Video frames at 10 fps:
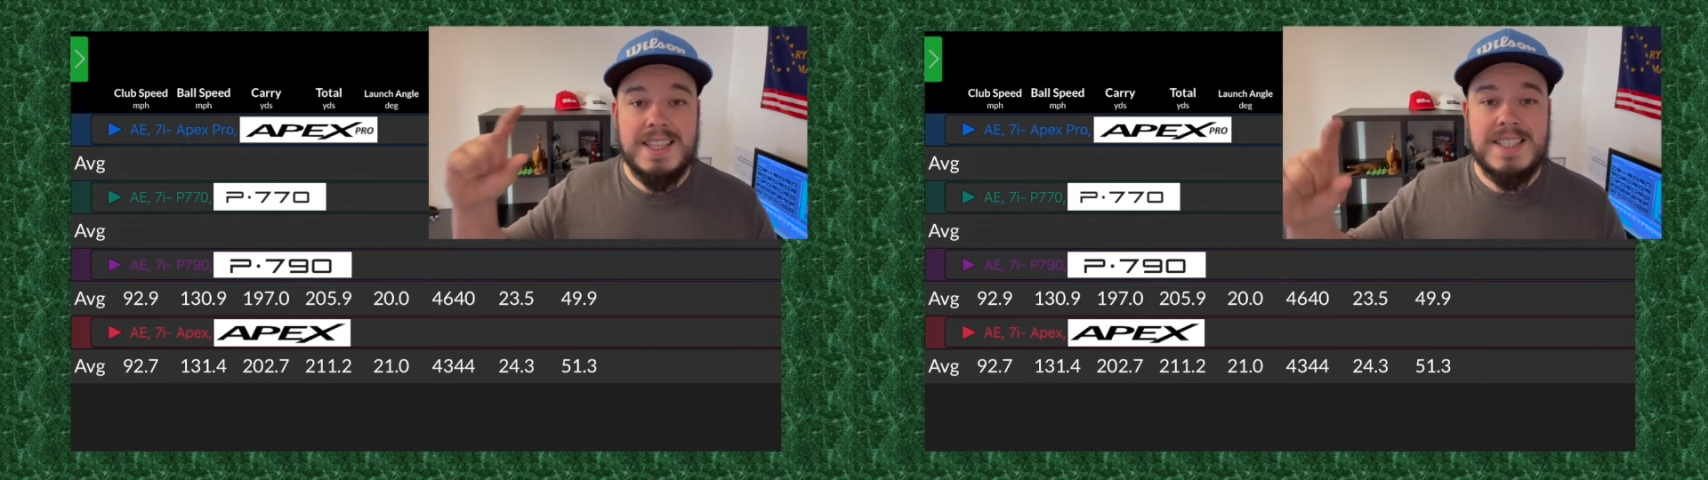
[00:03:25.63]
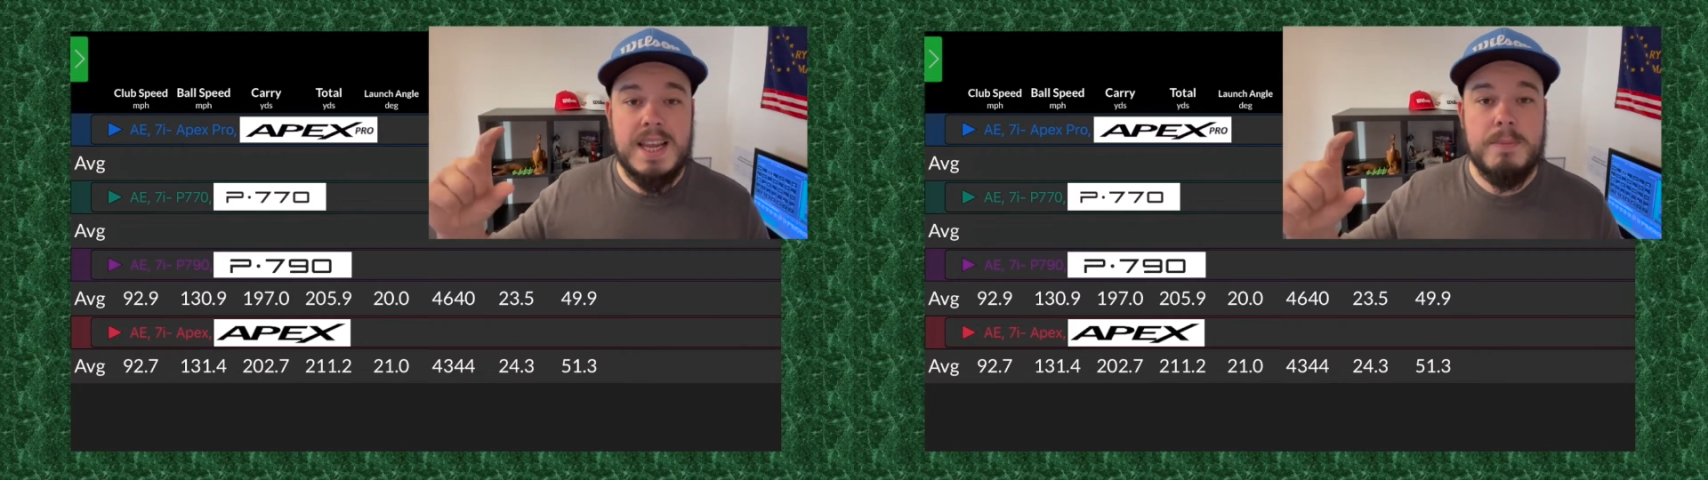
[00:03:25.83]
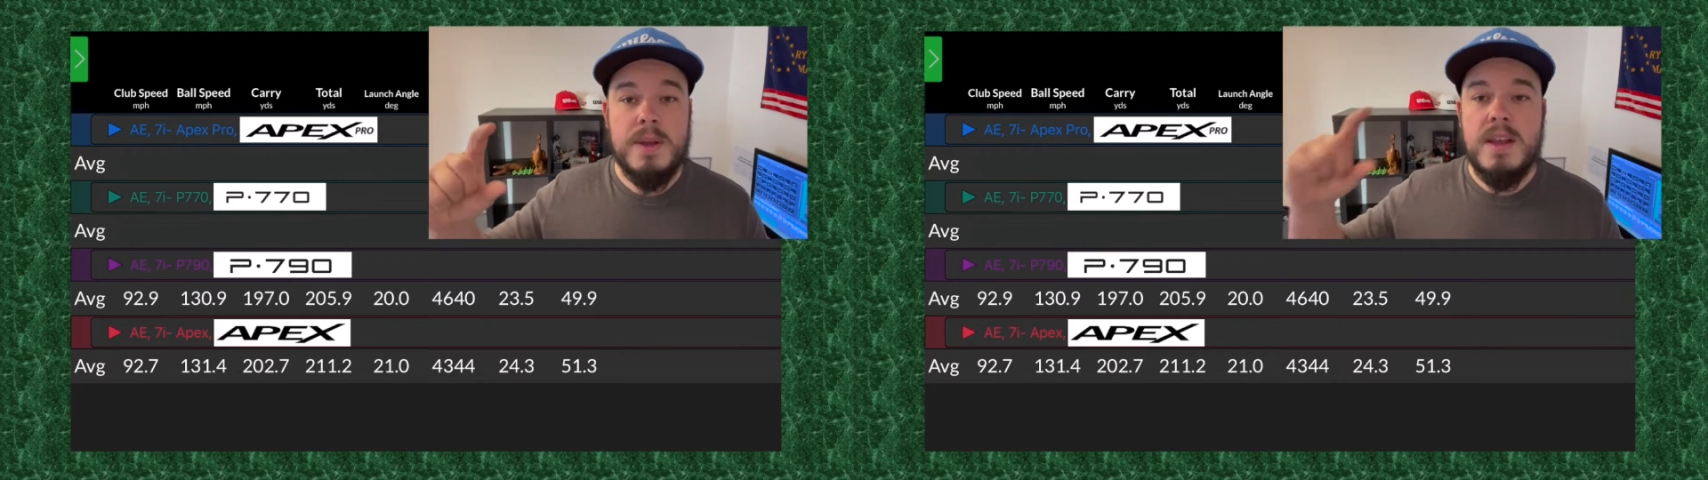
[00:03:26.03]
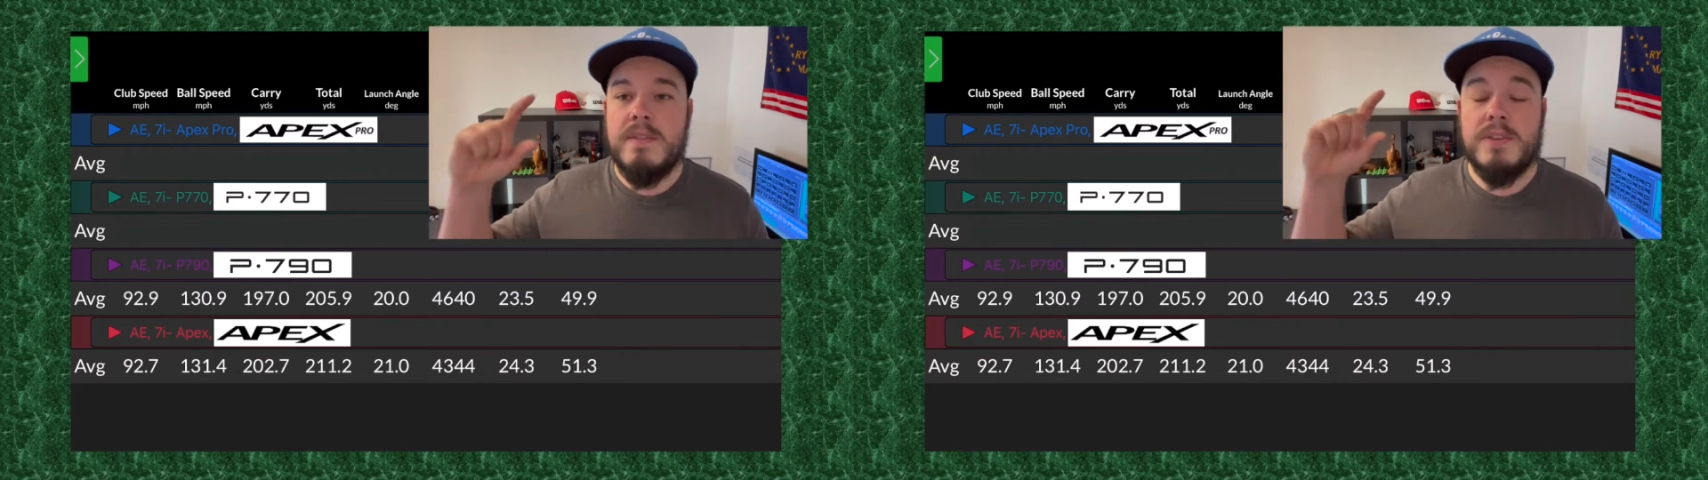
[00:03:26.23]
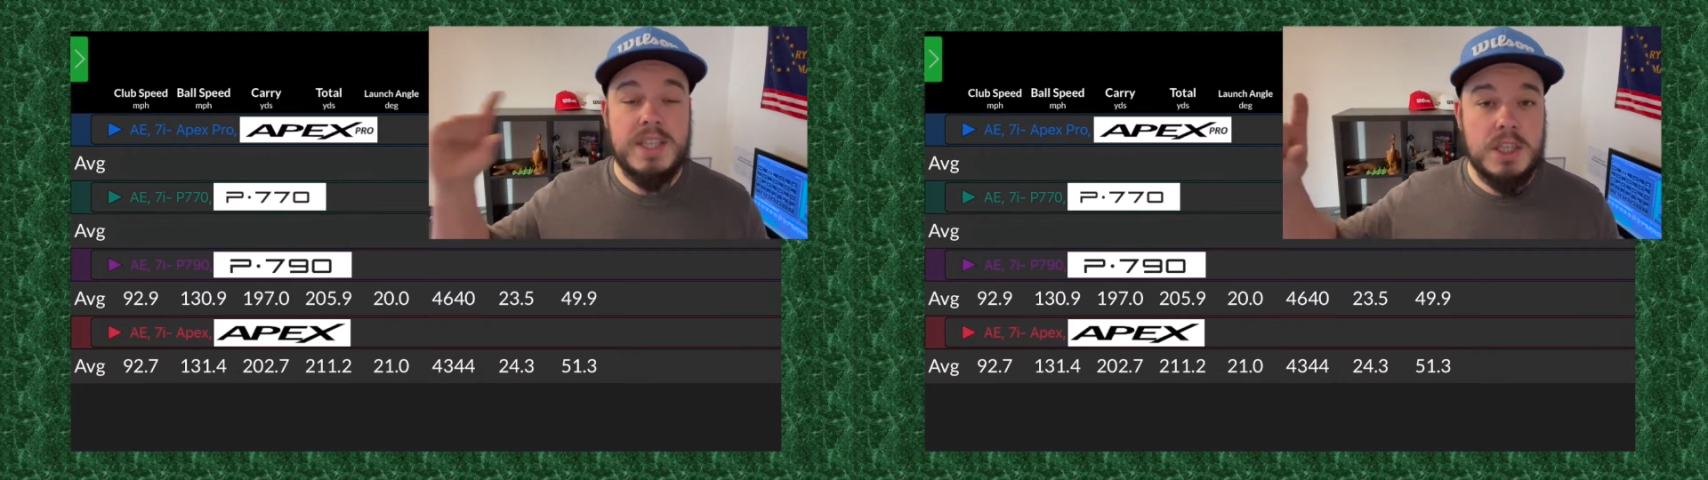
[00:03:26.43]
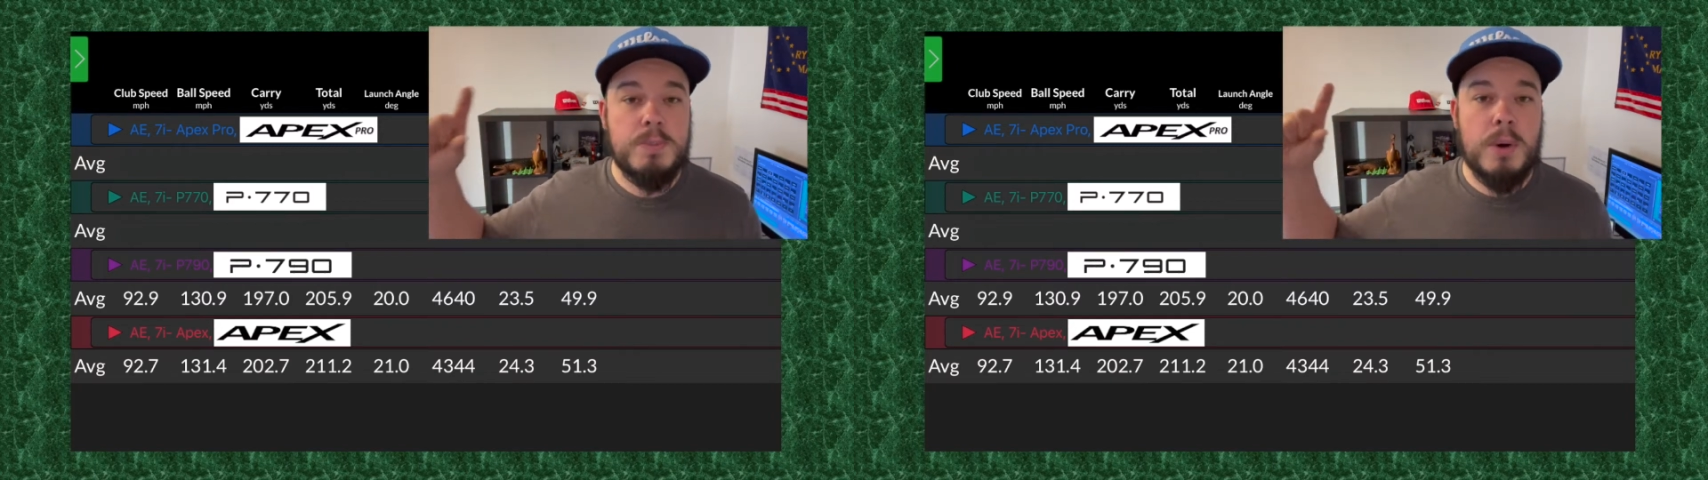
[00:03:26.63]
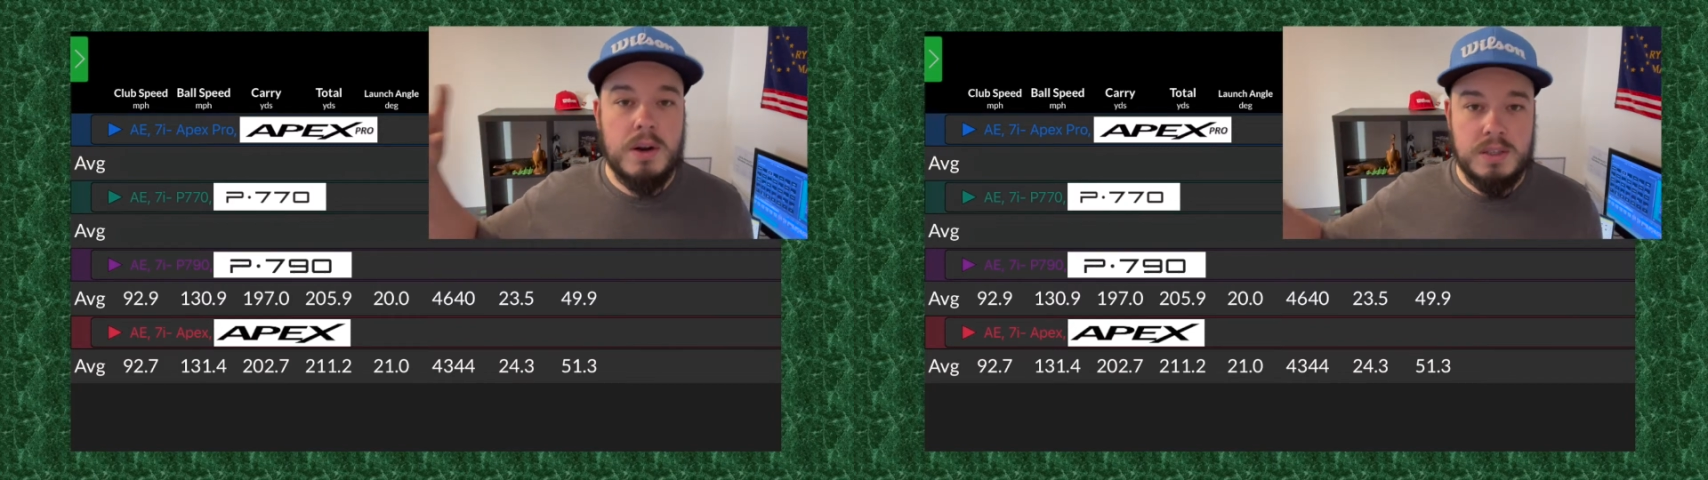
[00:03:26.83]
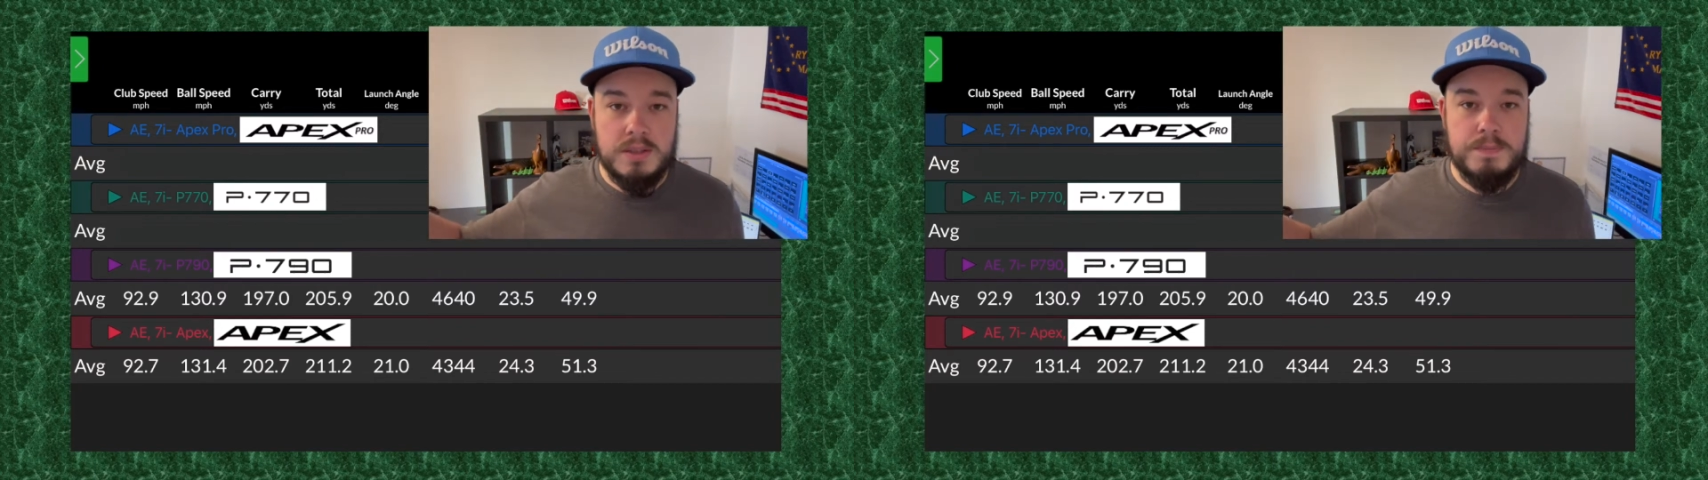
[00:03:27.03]
same for each
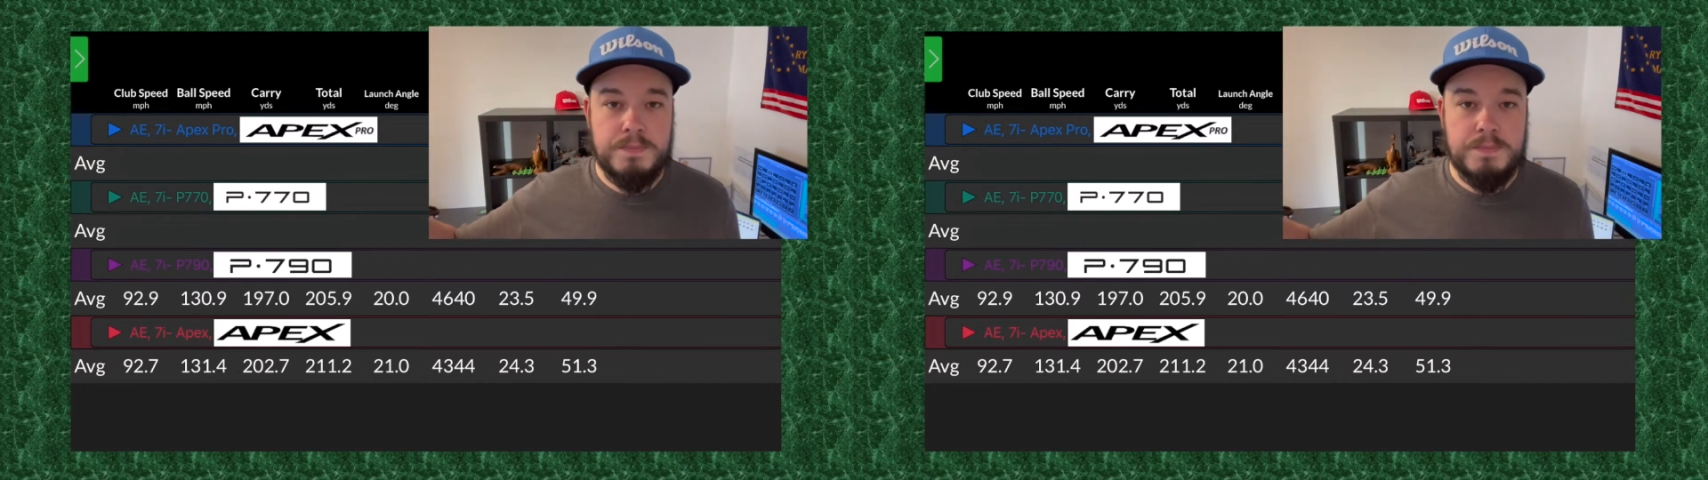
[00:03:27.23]
person.